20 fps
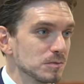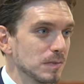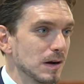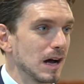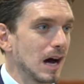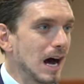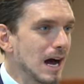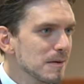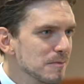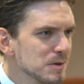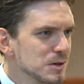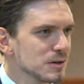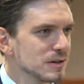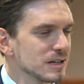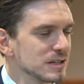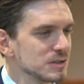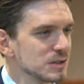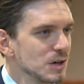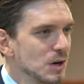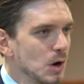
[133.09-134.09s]
But I'm
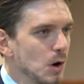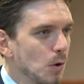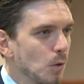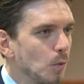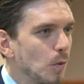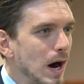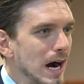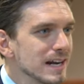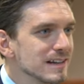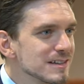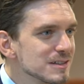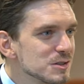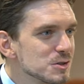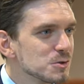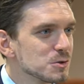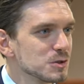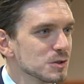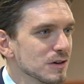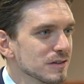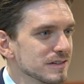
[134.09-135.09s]
curious, why did
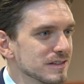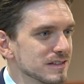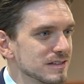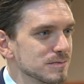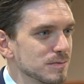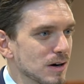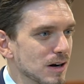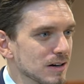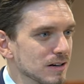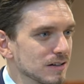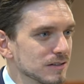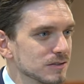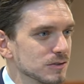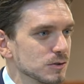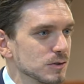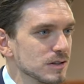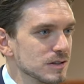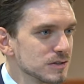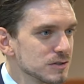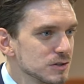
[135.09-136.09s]
you start this product
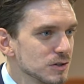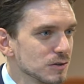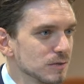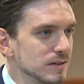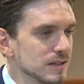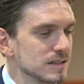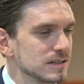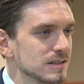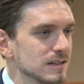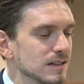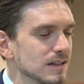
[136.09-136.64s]
or this service? Oh,